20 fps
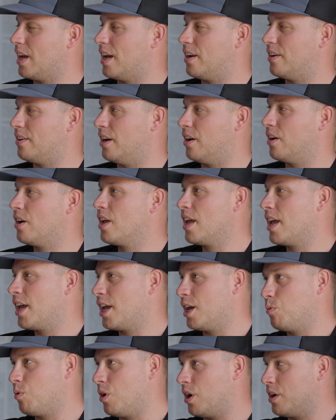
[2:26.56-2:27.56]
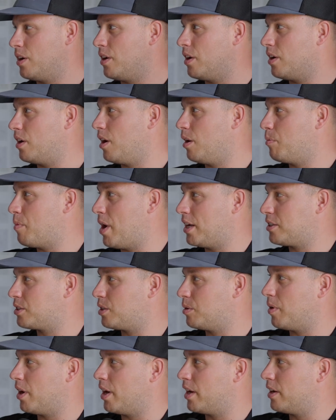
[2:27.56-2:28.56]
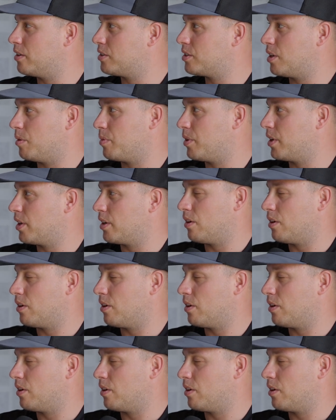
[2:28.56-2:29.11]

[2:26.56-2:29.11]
I don't know. He won a mastermind or something.